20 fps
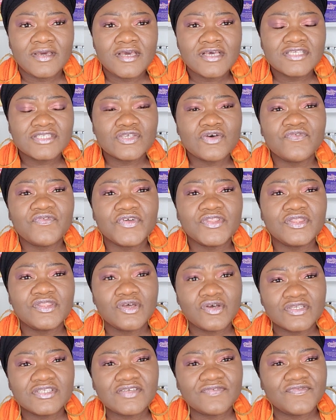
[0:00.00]
So for
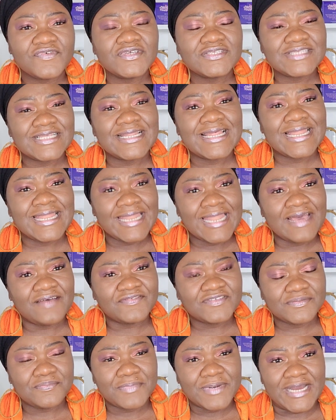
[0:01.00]
those of us that are
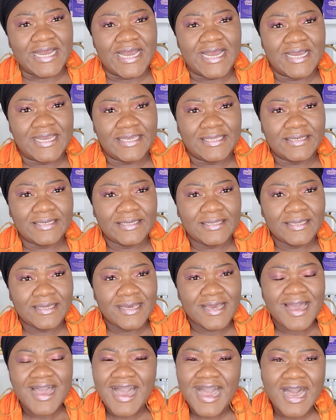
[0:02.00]
left behind,
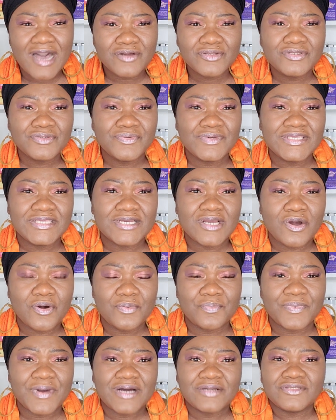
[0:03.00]
how do we
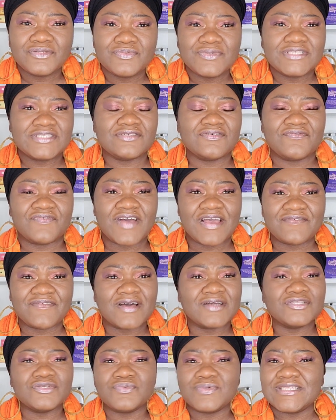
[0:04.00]
cope? How do we survive?
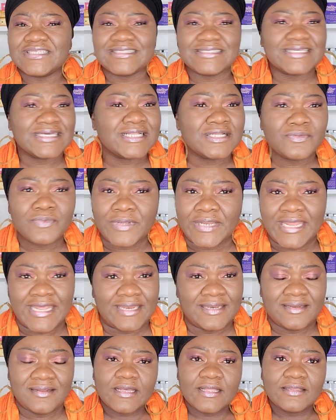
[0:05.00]
How do we deal with
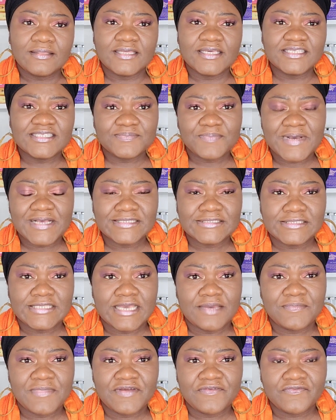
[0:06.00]
it? This past
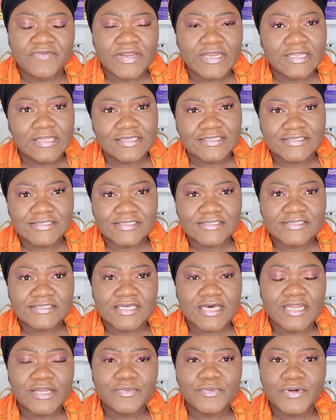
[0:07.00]
year, my friend lost a
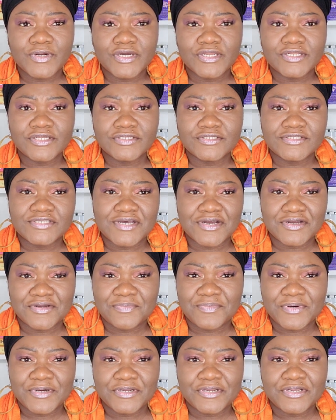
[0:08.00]
son. We're going to talk
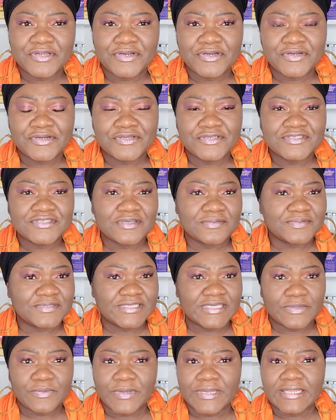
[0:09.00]
about her
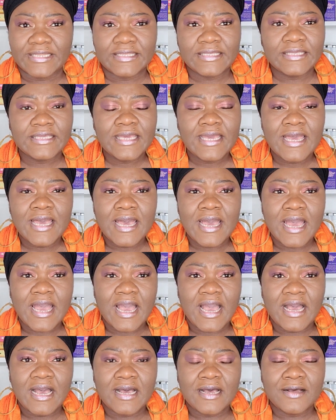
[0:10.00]
subsequently.
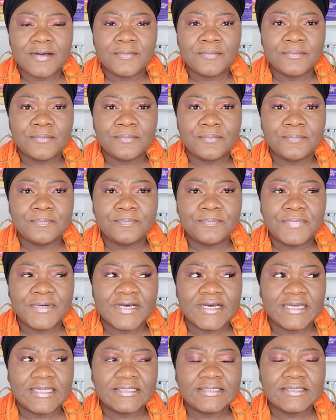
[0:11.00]

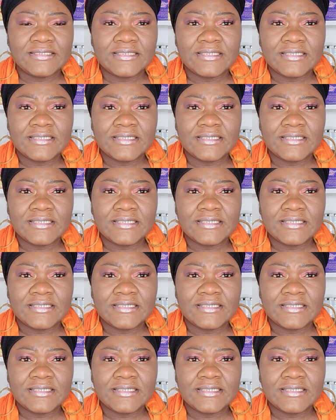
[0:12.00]
But